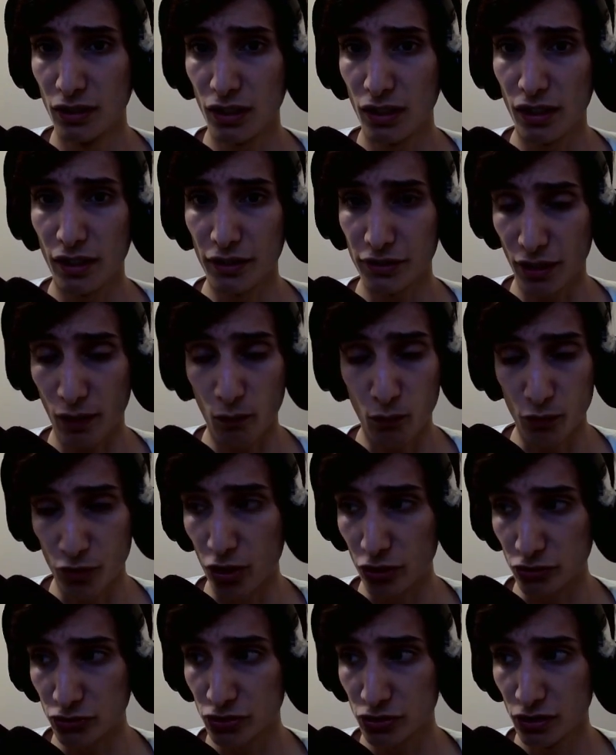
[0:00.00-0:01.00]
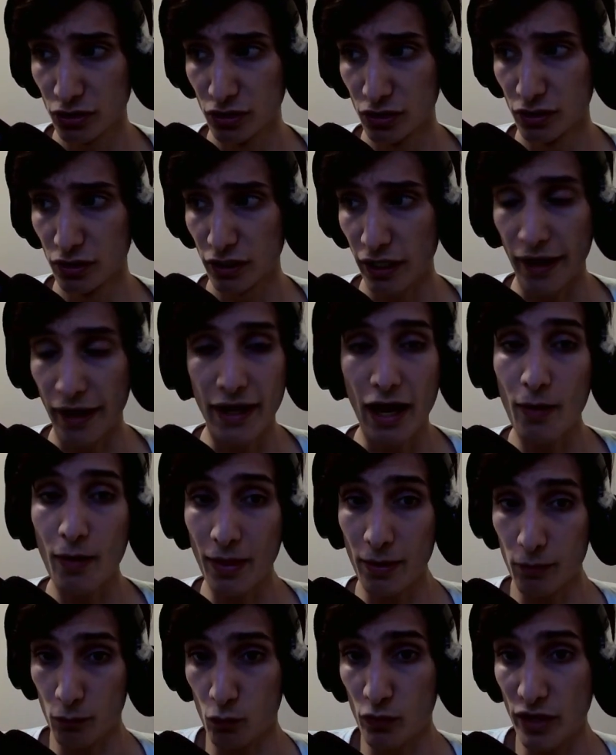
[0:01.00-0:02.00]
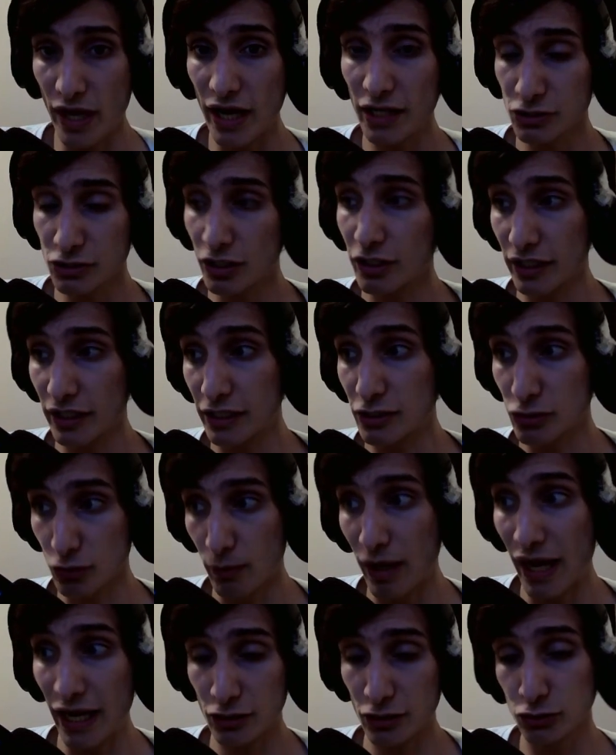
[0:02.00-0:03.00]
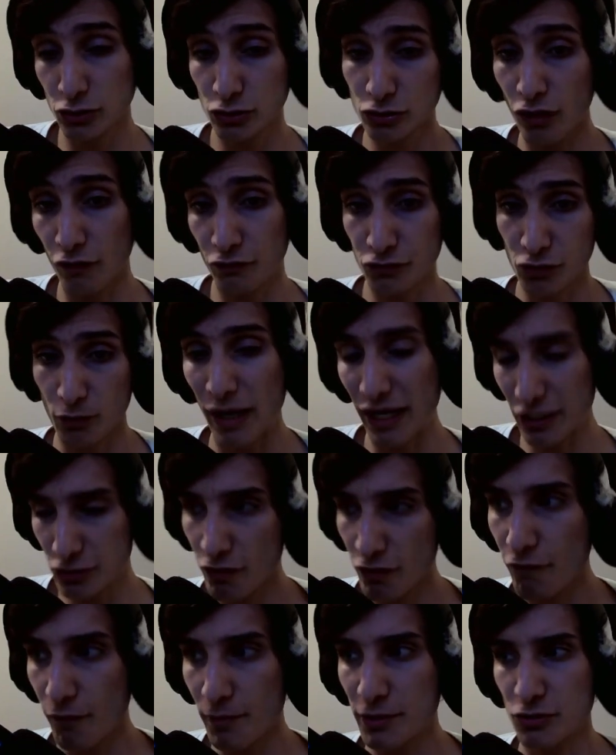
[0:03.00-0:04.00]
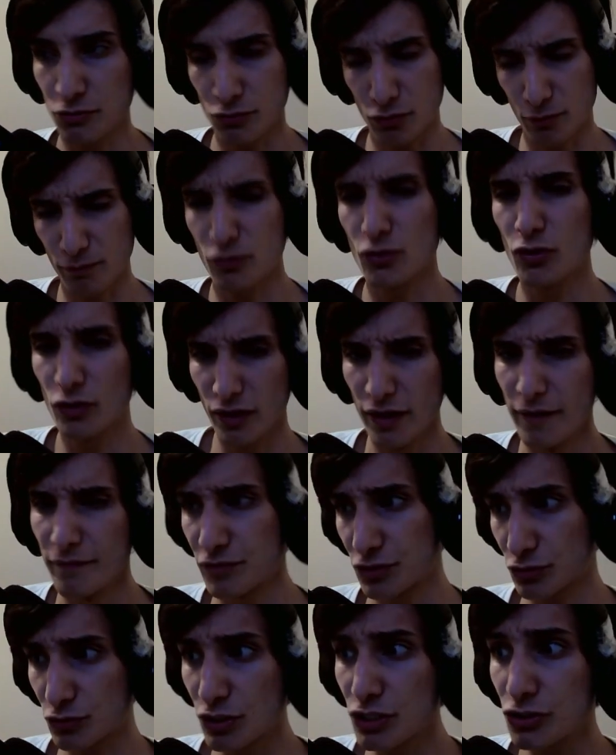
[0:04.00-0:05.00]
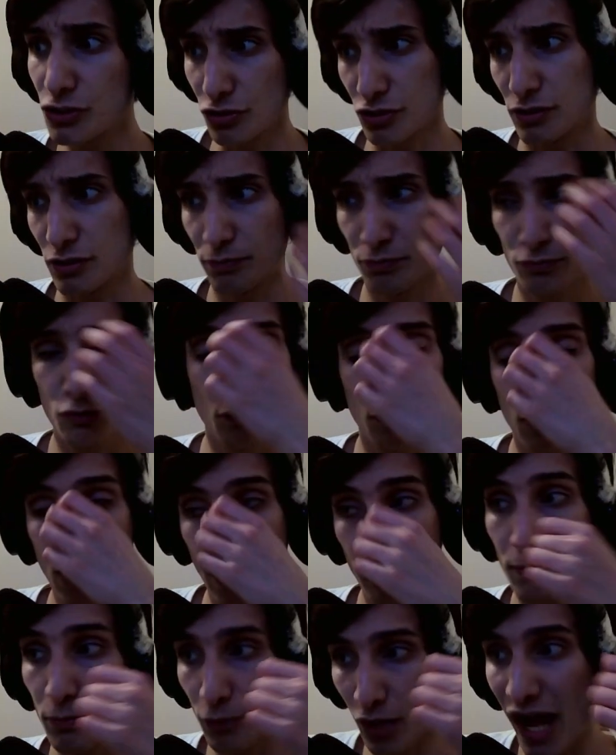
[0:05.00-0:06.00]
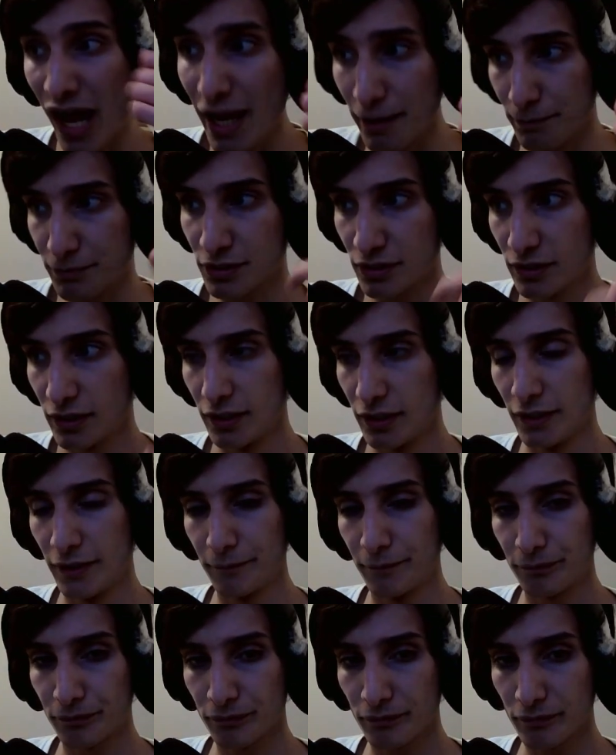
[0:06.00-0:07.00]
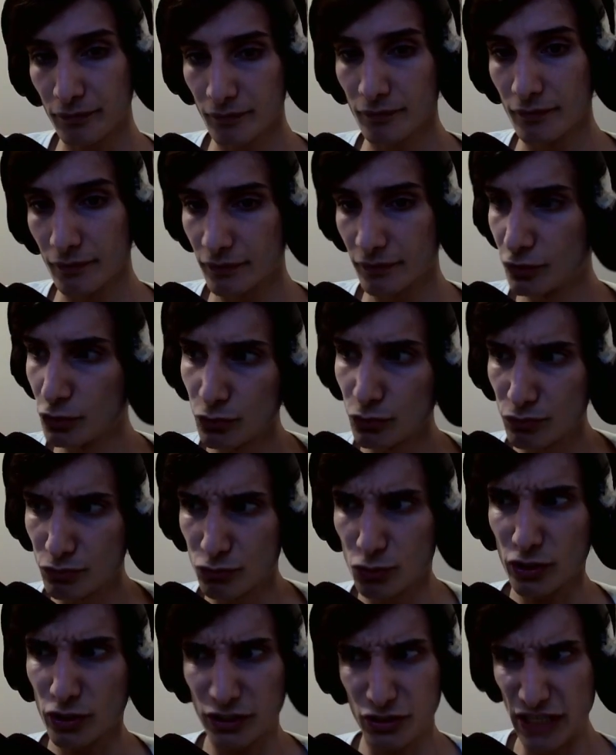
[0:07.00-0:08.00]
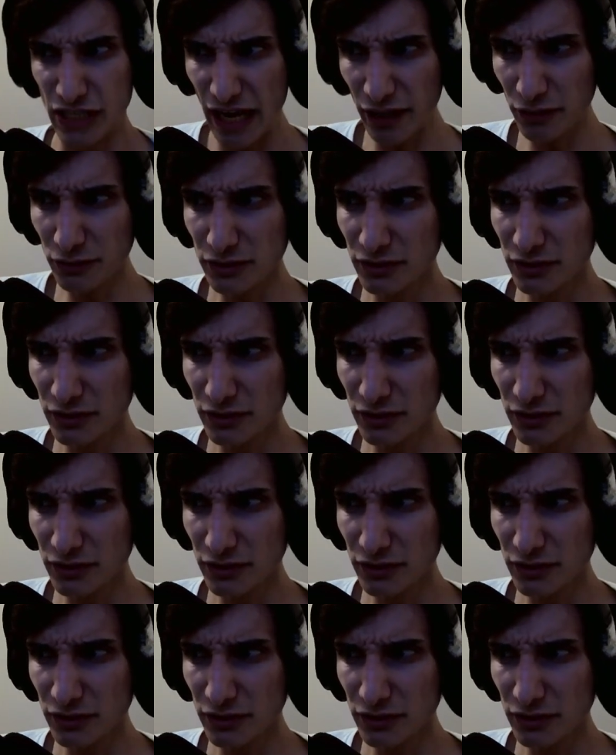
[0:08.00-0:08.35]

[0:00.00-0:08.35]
Uh, they were not. And now that we actually are getting some actual stuff, some actual information, some good screenshots to get people hyped, you took it down?